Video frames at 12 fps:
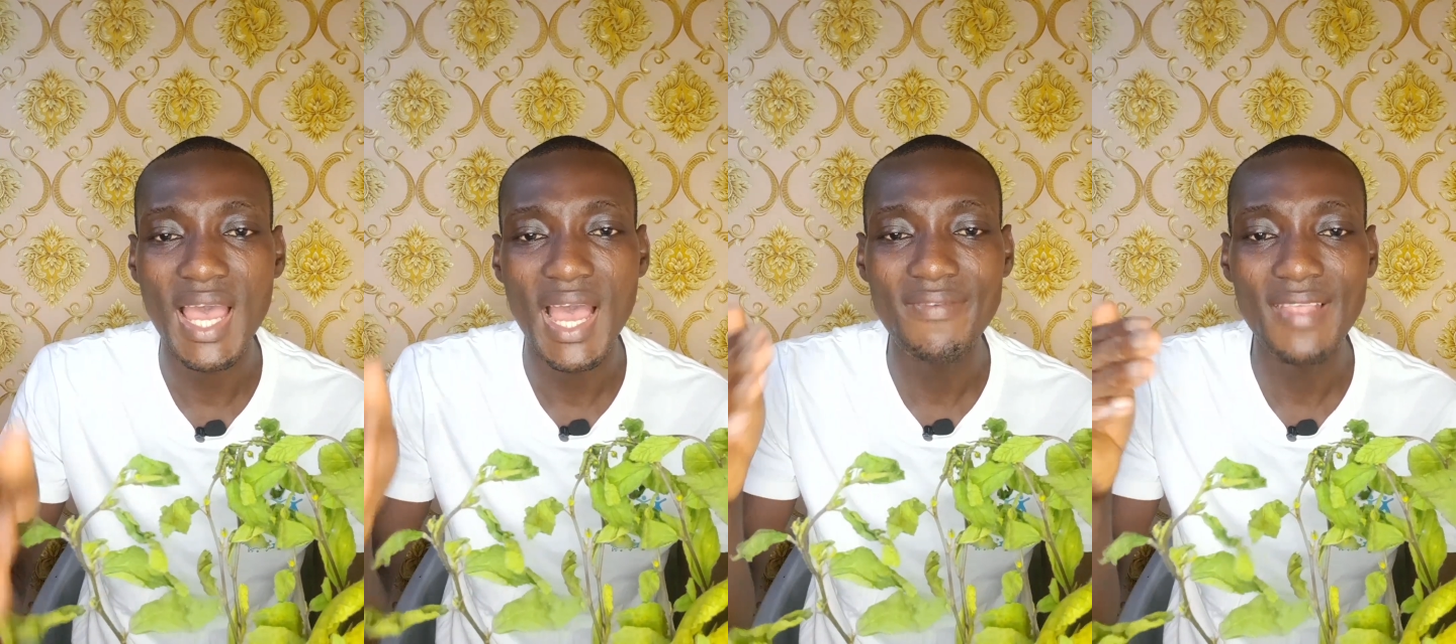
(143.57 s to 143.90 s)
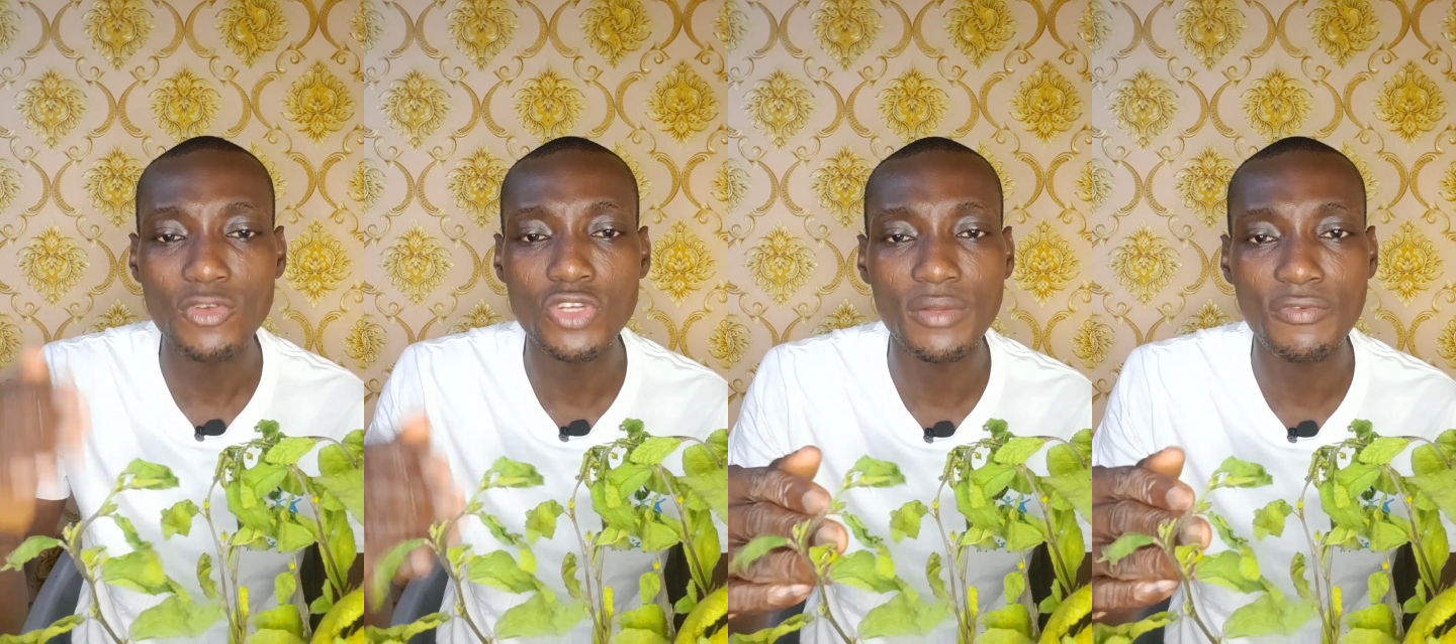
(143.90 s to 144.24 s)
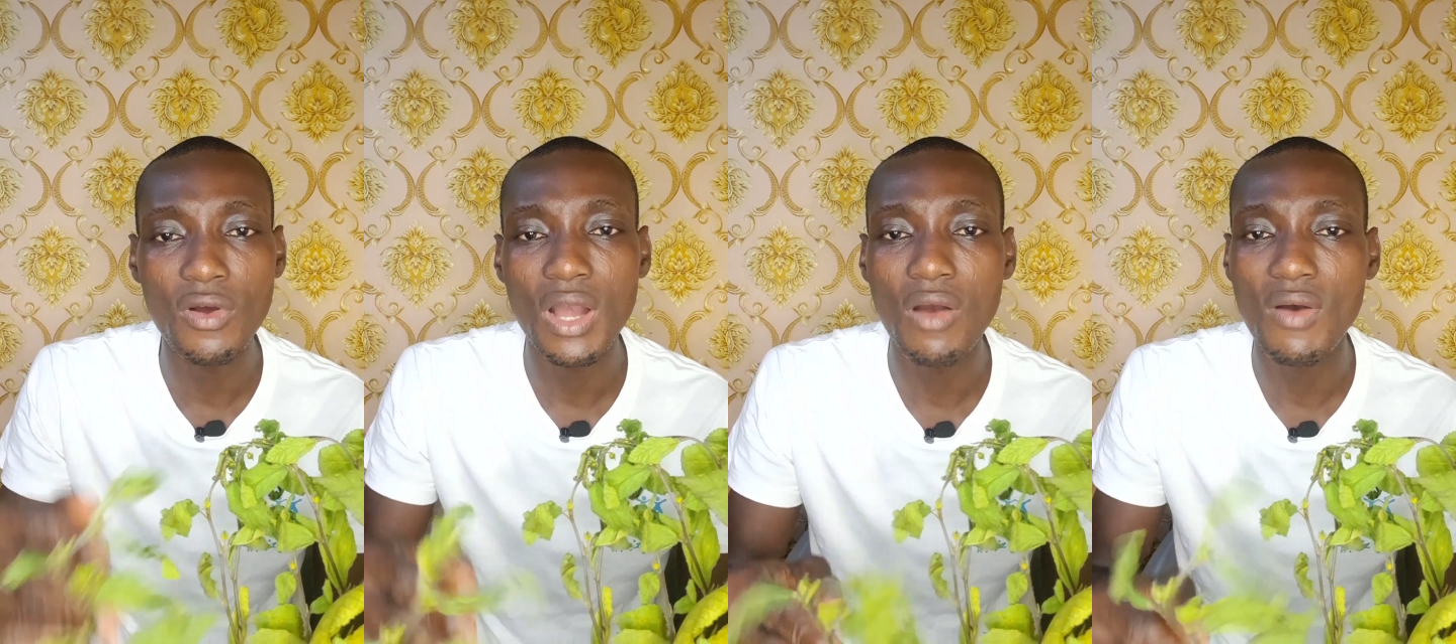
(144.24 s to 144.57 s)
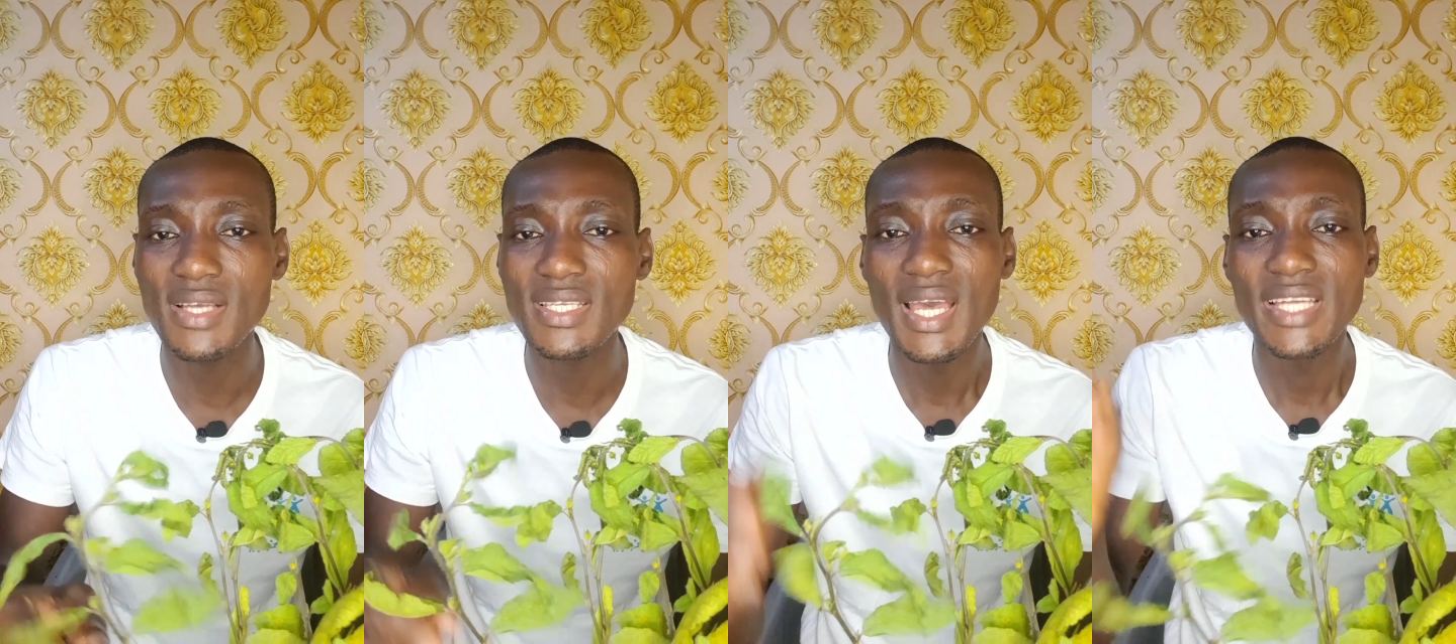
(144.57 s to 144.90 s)
After 24
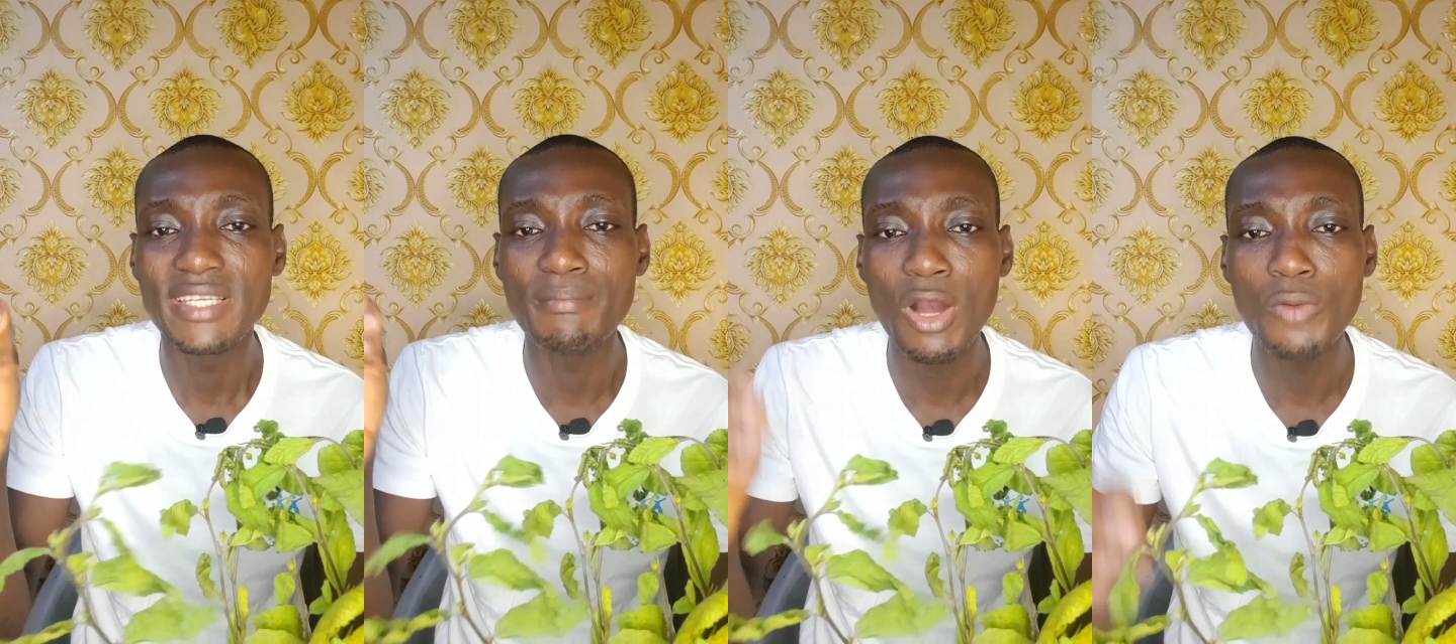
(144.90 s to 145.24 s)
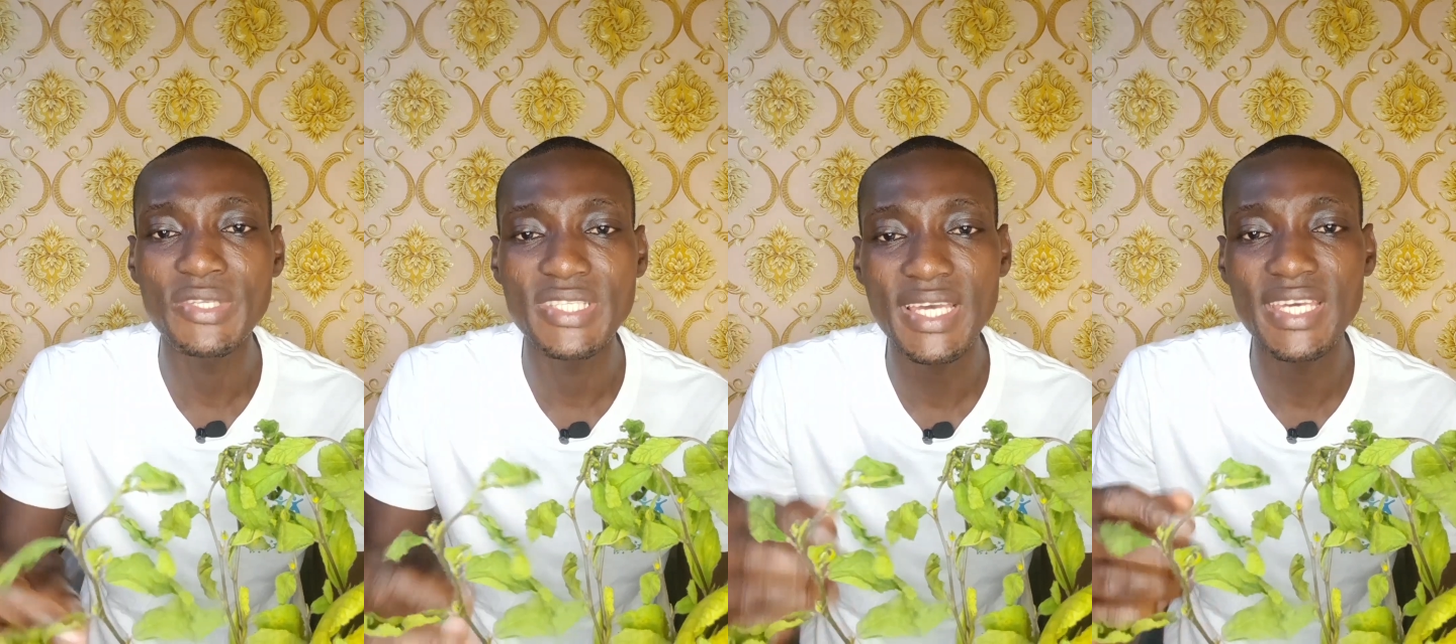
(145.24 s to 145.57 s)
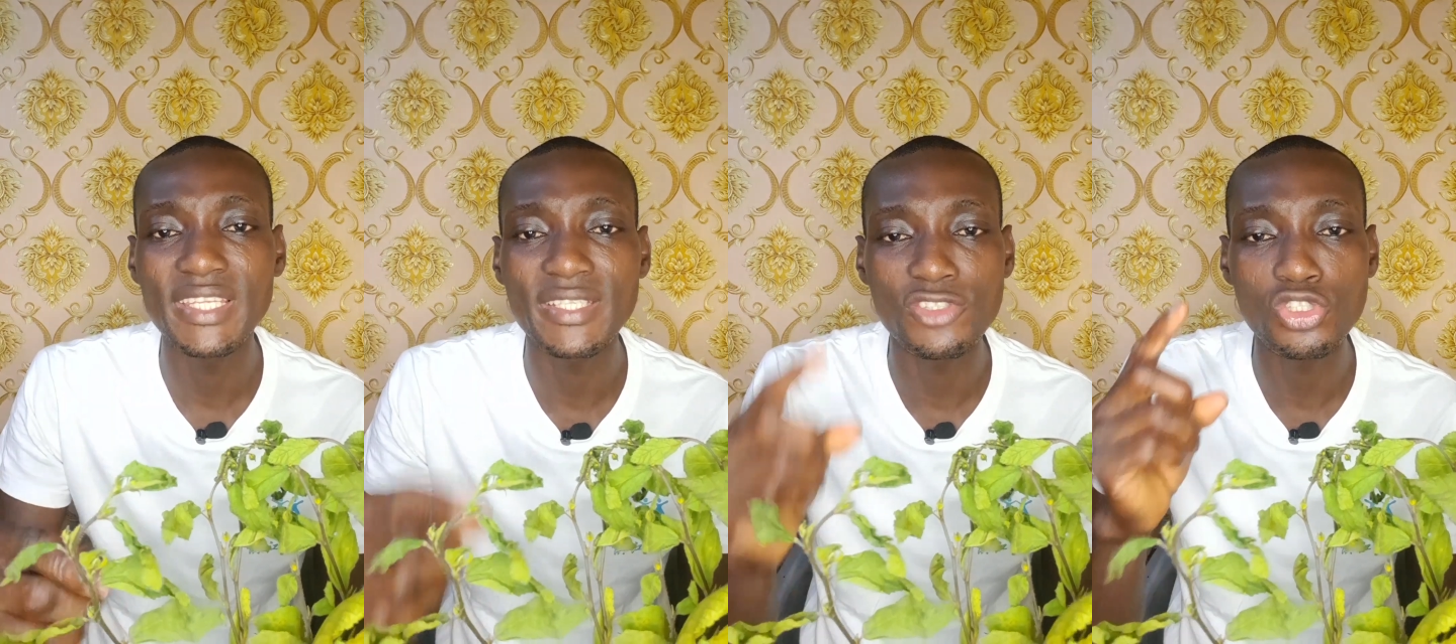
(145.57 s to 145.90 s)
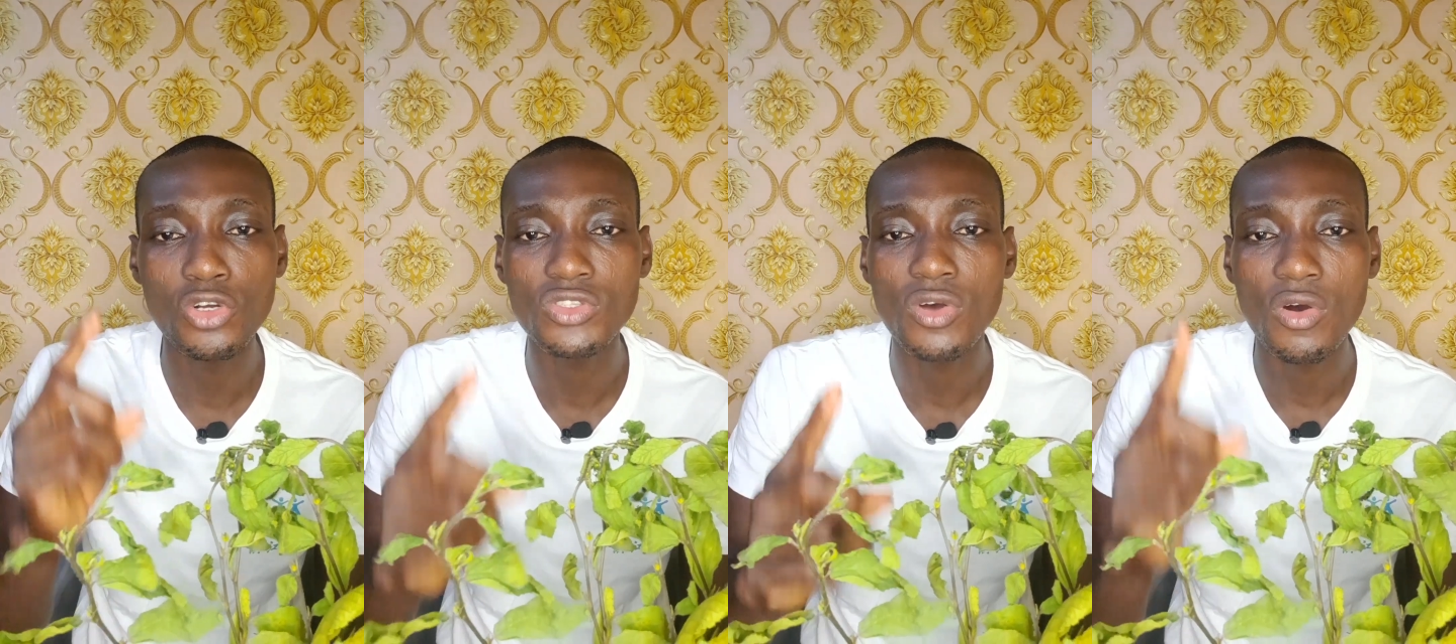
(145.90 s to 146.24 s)
hours, the man will be taking the
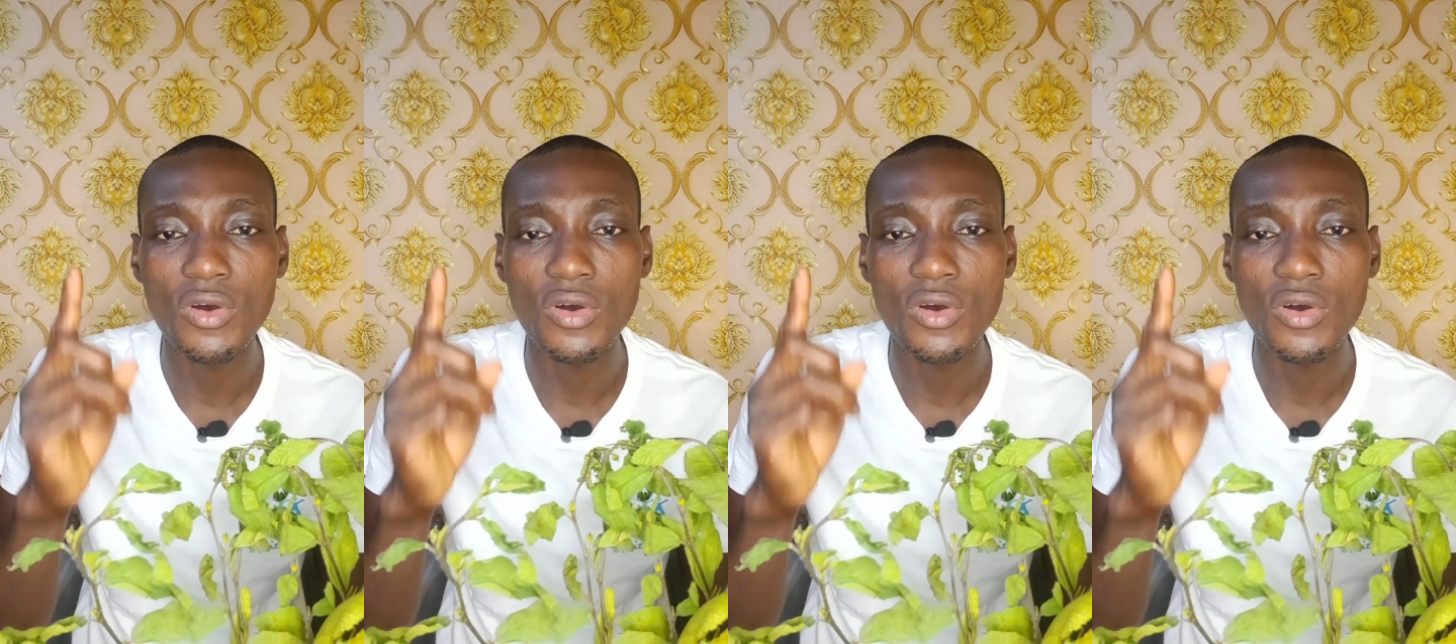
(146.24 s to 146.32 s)
shot